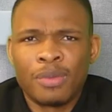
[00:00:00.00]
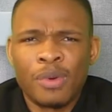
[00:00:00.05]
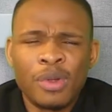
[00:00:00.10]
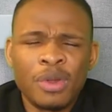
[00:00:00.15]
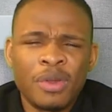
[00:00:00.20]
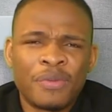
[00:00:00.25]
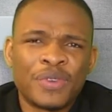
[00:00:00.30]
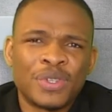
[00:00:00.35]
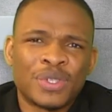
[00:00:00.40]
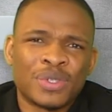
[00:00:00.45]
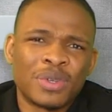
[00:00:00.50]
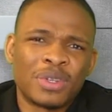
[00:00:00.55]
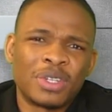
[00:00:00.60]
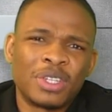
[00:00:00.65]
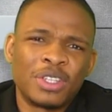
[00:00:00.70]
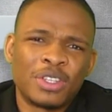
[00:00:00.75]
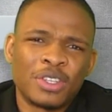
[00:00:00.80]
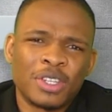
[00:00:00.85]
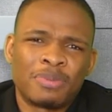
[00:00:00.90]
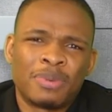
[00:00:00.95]
But all of a
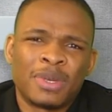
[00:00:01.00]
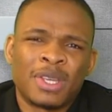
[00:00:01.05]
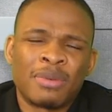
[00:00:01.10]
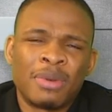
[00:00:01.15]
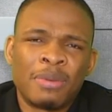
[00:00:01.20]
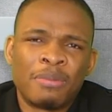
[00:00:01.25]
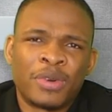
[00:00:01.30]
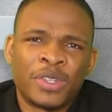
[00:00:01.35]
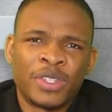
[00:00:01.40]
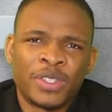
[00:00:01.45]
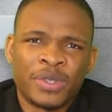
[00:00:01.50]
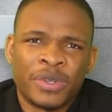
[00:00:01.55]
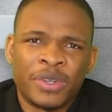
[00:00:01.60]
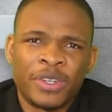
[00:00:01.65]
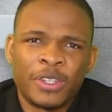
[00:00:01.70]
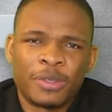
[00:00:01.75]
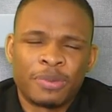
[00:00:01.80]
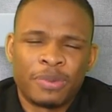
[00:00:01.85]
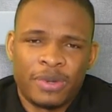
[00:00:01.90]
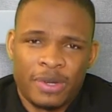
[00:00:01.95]
sudden, he just became a
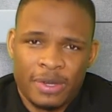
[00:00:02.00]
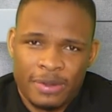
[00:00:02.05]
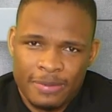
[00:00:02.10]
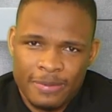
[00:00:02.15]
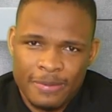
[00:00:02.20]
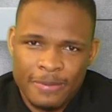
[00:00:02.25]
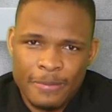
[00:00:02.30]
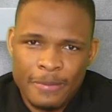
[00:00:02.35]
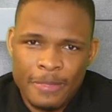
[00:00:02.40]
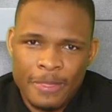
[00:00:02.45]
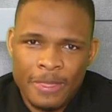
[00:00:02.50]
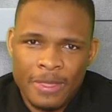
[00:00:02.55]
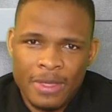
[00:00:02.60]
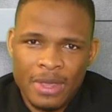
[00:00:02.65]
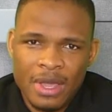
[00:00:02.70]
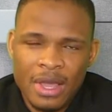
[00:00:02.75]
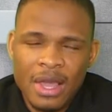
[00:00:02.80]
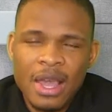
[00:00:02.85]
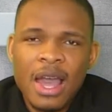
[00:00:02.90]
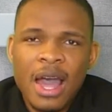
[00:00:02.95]
monitoring spirit.
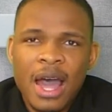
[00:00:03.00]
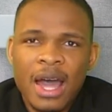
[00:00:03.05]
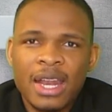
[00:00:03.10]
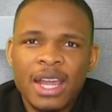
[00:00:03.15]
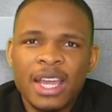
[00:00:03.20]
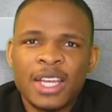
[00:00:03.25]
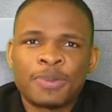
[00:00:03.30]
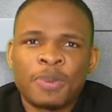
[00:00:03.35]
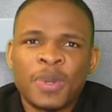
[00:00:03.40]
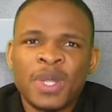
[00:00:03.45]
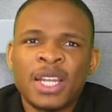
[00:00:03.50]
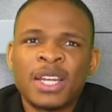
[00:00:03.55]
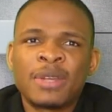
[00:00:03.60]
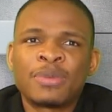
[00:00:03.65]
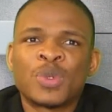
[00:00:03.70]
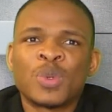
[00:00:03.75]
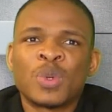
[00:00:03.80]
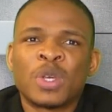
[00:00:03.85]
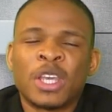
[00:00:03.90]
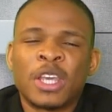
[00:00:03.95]
And I expected
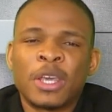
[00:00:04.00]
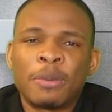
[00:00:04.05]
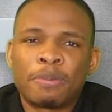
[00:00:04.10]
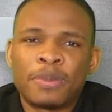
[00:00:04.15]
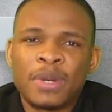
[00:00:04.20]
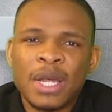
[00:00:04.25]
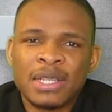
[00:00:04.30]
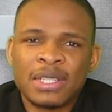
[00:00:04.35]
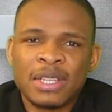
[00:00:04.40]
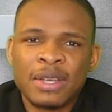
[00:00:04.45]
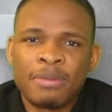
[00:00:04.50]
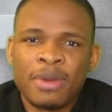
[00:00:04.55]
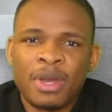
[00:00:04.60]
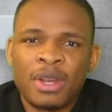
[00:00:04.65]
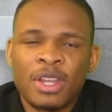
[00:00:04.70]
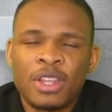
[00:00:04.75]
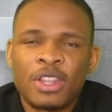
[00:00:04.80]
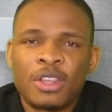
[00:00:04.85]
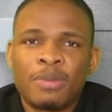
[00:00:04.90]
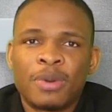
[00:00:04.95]
him to keep that same
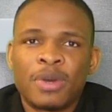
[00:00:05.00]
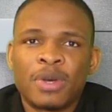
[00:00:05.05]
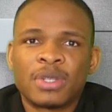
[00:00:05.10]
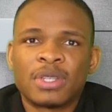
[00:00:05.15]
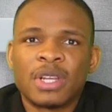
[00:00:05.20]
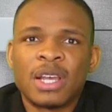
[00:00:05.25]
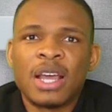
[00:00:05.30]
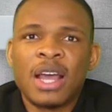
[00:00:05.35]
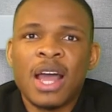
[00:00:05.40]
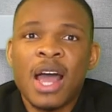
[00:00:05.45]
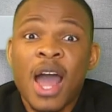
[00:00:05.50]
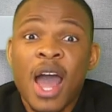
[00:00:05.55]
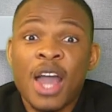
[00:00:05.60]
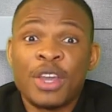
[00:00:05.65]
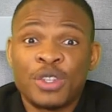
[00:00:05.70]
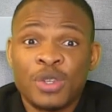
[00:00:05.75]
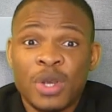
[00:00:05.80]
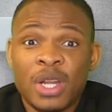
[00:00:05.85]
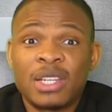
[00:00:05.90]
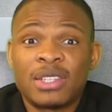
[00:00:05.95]
energy because I
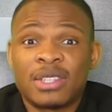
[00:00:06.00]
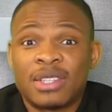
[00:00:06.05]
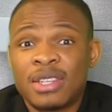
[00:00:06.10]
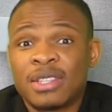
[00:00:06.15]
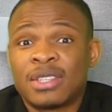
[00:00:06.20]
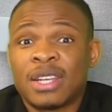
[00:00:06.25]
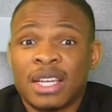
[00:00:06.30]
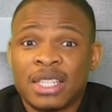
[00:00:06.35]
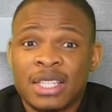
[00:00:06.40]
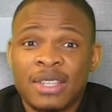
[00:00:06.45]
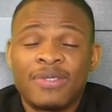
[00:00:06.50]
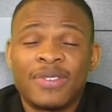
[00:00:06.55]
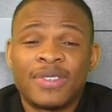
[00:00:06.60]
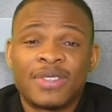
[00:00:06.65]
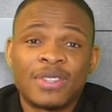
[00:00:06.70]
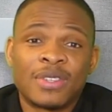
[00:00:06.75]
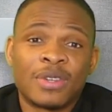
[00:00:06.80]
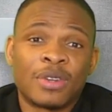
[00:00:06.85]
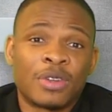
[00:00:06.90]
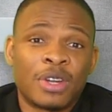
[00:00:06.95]
usually see his
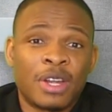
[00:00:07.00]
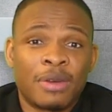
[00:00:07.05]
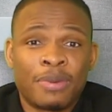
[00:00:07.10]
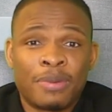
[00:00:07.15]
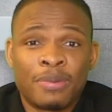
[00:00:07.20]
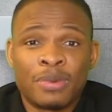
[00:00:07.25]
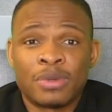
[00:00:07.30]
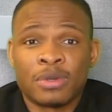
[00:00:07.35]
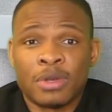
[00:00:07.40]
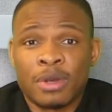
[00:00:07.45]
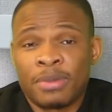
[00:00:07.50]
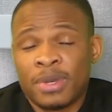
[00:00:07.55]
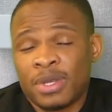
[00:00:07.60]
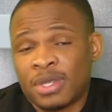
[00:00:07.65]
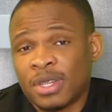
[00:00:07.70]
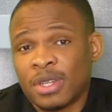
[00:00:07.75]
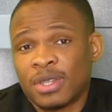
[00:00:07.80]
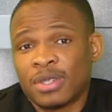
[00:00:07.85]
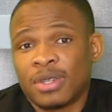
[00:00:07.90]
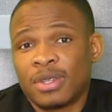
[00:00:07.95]
activities on other people's comment
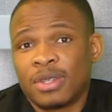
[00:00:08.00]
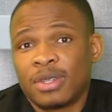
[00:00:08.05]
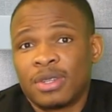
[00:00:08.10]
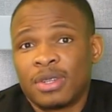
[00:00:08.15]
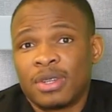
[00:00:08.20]
section.